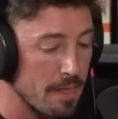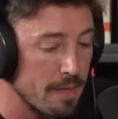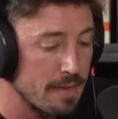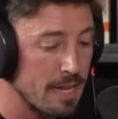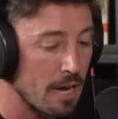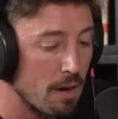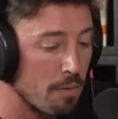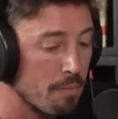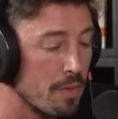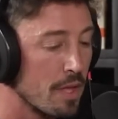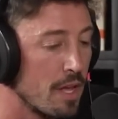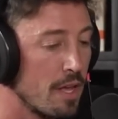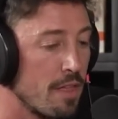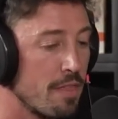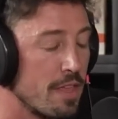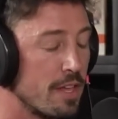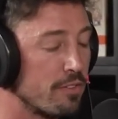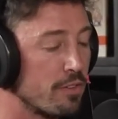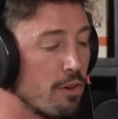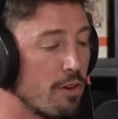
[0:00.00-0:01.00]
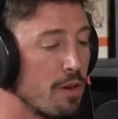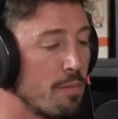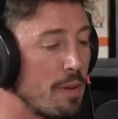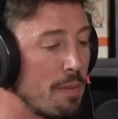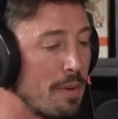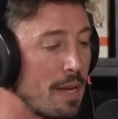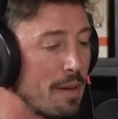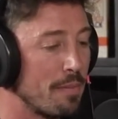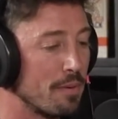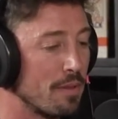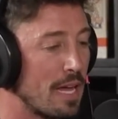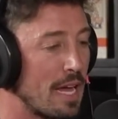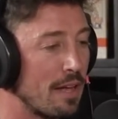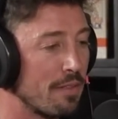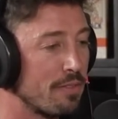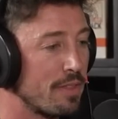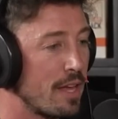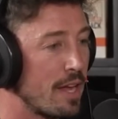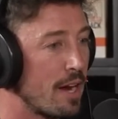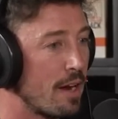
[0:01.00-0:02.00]
Now, there's going to be people
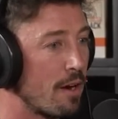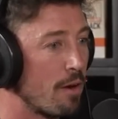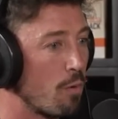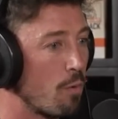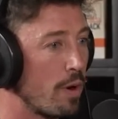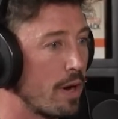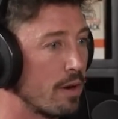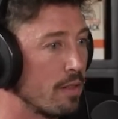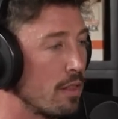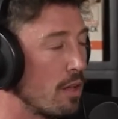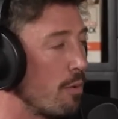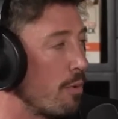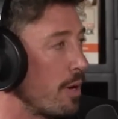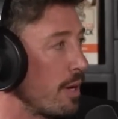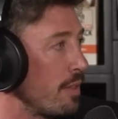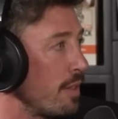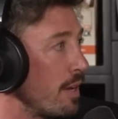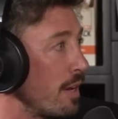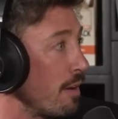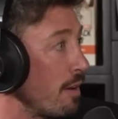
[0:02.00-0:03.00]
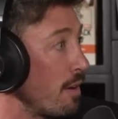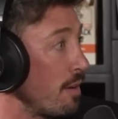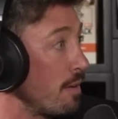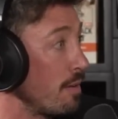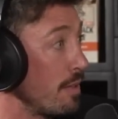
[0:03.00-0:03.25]
out there where lowering their,